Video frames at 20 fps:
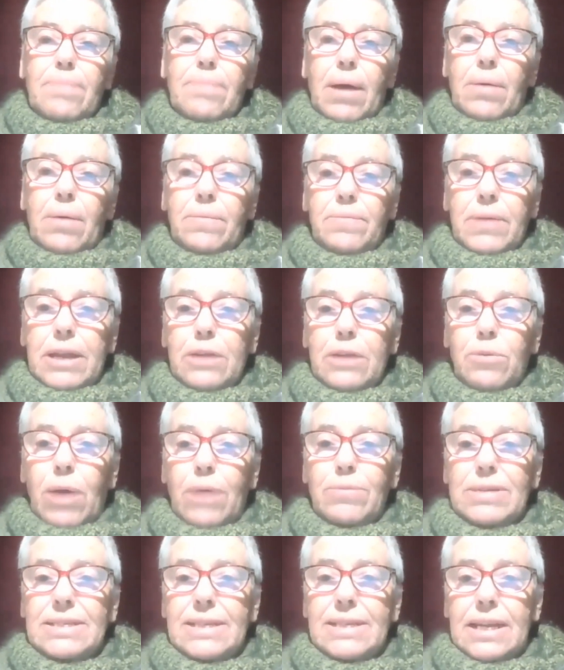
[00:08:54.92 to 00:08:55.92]
But
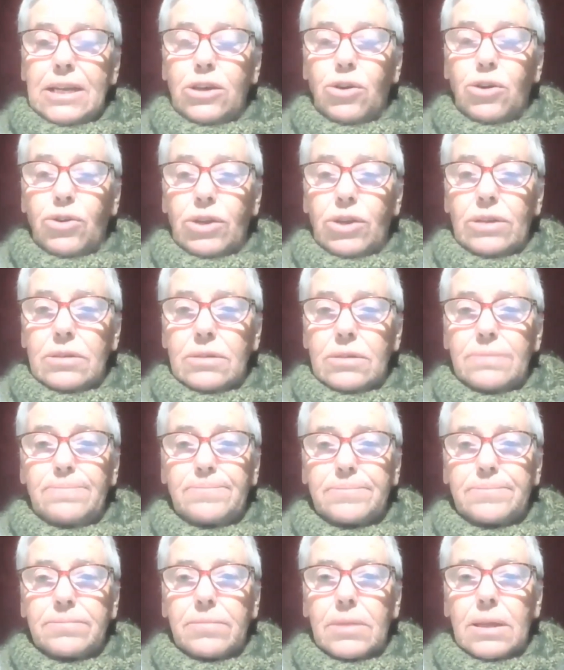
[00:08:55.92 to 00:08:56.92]
anyway, we said he couldn't.
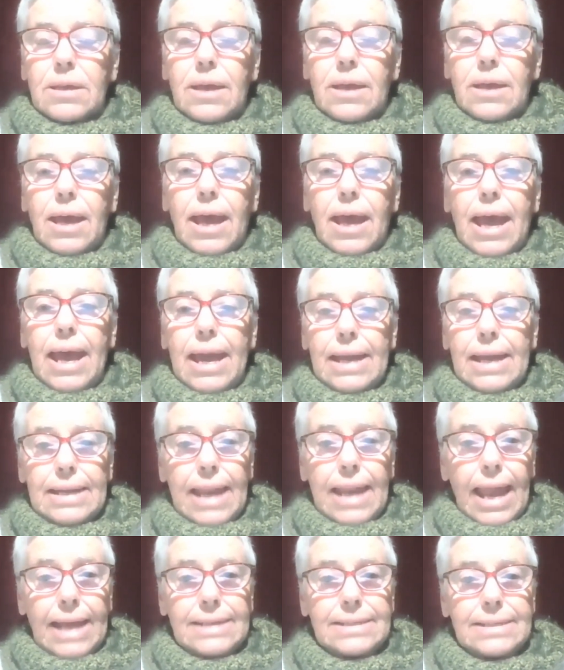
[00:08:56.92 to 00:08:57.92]

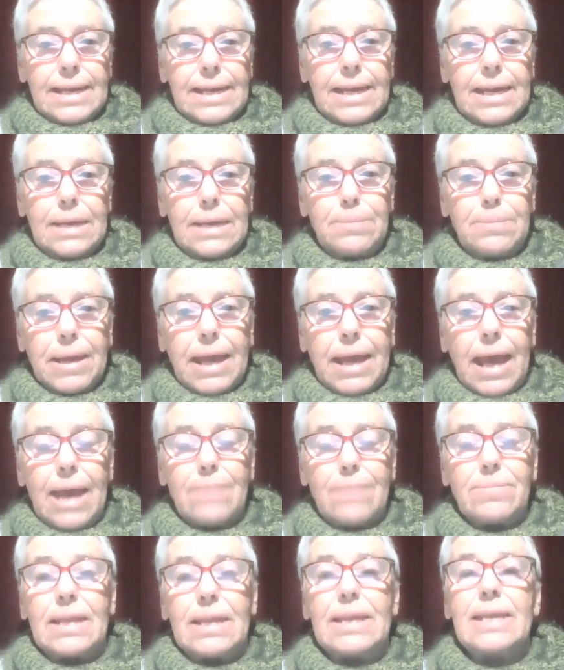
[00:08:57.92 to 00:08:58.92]
And later he
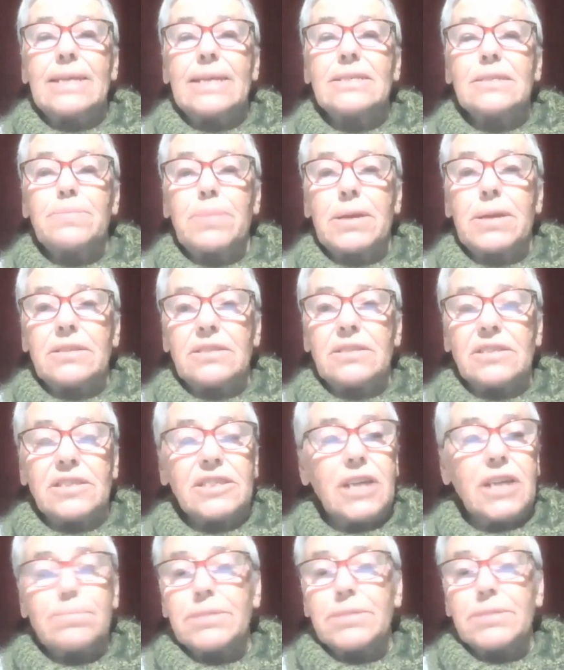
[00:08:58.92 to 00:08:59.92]
became the lesbian
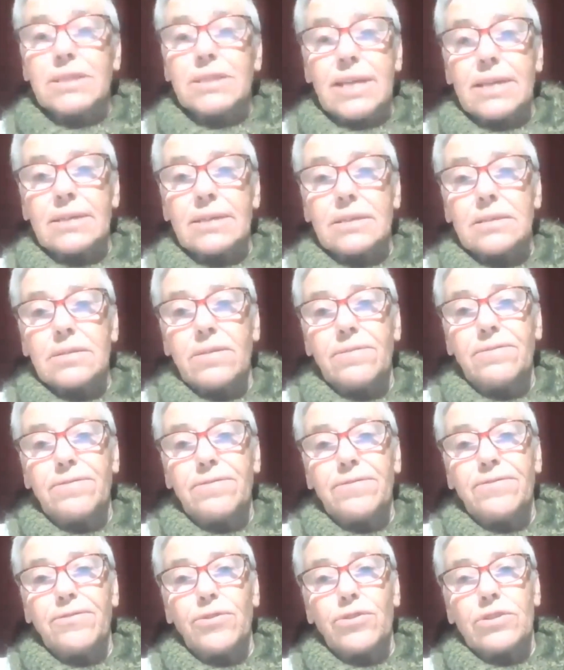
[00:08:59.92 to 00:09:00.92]
representative
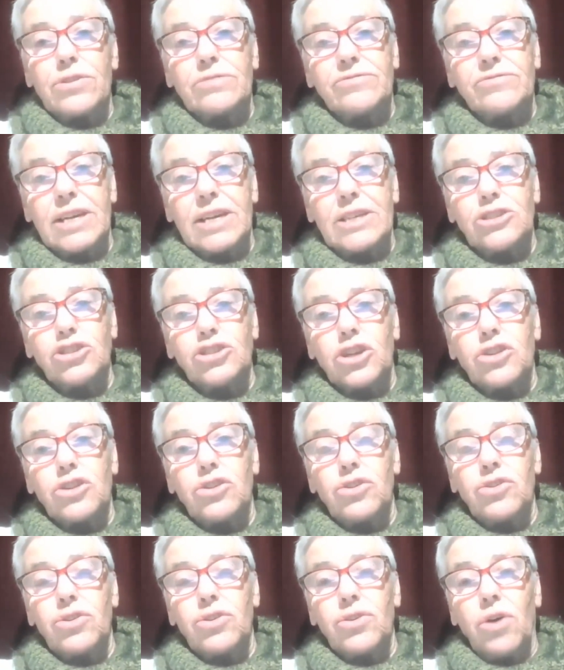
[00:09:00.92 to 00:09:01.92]
for the
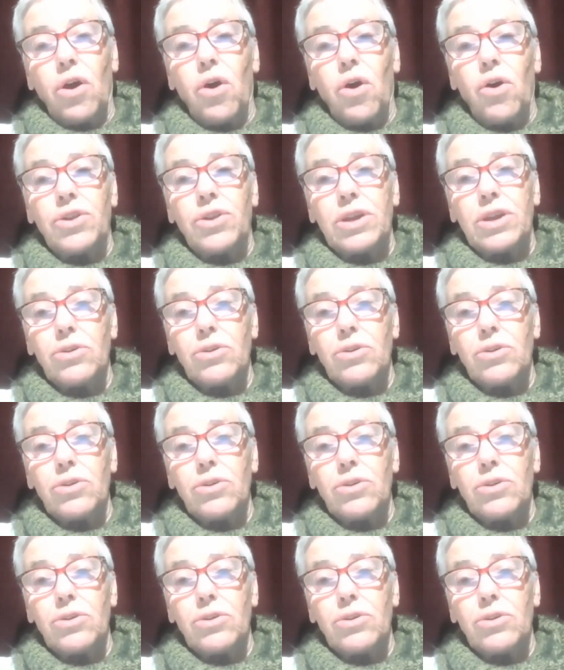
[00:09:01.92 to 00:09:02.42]
region on